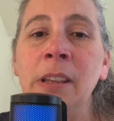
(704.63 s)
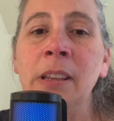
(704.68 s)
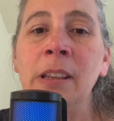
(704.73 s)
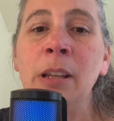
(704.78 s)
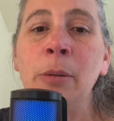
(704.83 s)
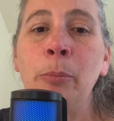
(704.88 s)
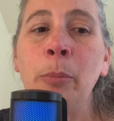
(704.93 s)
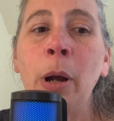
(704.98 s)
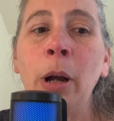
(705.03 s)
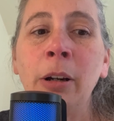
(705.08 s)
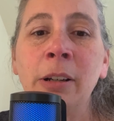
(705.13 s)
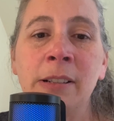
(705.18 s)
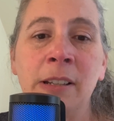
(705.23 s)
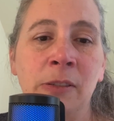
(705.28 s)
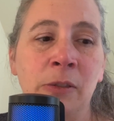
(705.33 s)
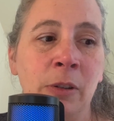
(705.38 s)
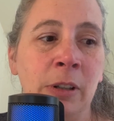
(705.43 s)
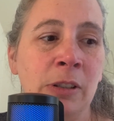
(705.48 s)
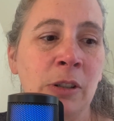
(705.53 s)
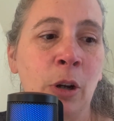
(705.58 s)
the Park
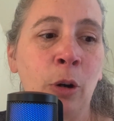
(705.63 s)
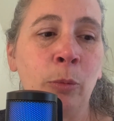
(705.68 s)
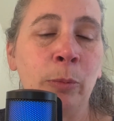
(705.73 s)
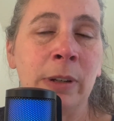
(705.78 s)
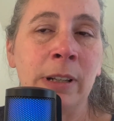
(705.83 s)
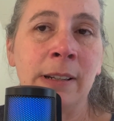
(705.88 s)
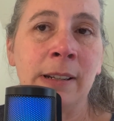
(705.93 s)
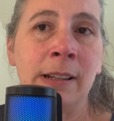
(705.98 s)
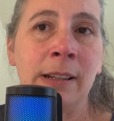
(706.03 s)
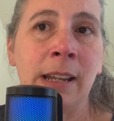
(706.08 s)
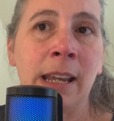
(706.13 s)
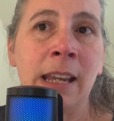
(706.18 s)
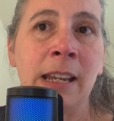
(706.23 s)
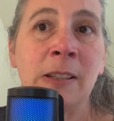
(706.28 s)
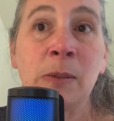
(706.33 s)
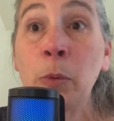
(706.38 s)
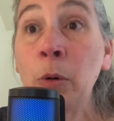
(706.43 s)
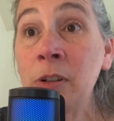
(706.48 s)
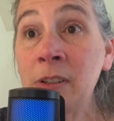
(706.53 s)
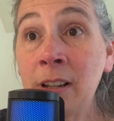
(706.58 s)
District opened a
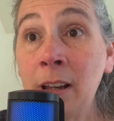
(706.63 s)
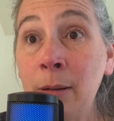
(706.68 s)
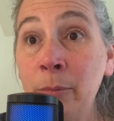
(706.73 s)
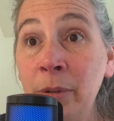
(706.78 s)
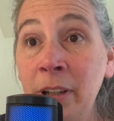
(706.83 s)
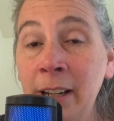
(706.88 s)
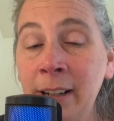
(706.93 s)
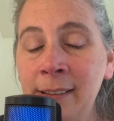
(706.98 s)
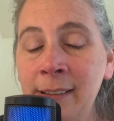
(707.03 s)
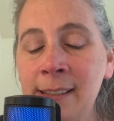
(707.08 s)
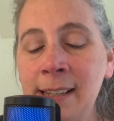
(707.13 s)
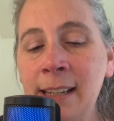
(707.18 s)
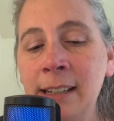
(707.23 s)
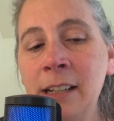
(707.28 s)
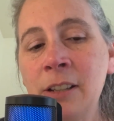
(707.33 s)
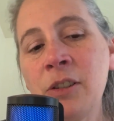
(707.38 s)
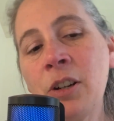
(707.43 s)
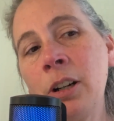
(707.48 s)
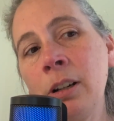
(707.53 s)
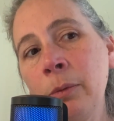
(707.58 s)
sports complex, and it
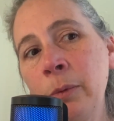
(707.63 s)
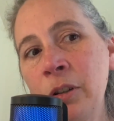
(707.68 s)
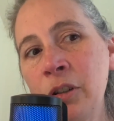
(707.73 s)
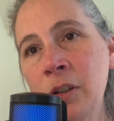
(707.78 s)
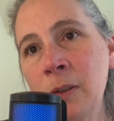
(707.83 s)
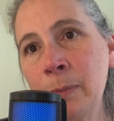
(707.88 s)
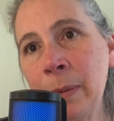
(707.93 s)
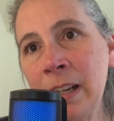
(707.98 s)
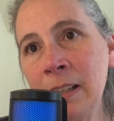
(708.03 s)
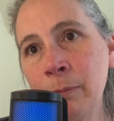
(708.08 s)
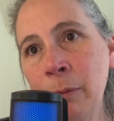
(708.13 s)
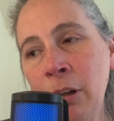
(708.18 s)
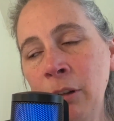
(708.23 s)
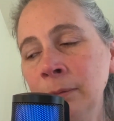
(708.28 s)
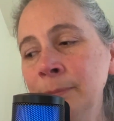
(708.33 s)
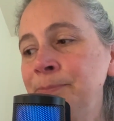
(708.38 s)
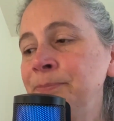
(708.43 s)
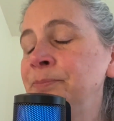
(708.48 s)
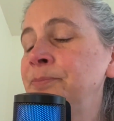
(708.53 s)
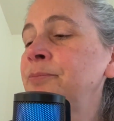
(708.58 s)
started with just baseball.
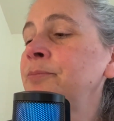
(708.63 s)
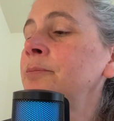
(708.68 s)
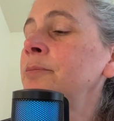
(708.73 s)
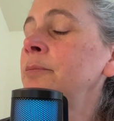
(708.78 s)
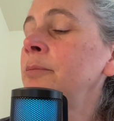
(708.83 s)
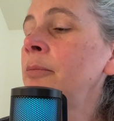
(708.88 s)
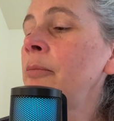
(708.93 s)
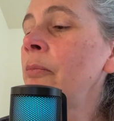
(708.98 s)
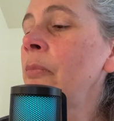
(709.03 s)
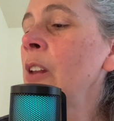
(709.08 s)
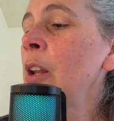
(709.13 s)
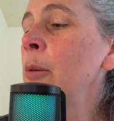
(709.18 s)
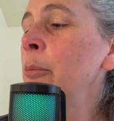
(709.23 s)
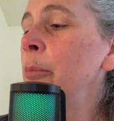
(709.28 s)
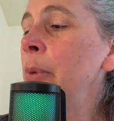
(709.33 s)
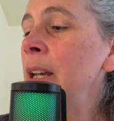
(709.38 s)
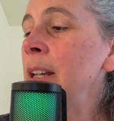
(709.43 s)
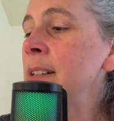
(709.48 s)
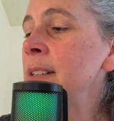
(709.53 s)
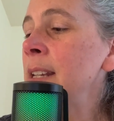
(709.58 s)

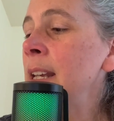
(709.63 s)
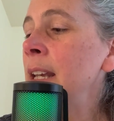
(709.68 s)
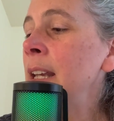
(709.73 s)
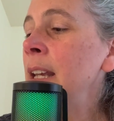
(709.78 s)
But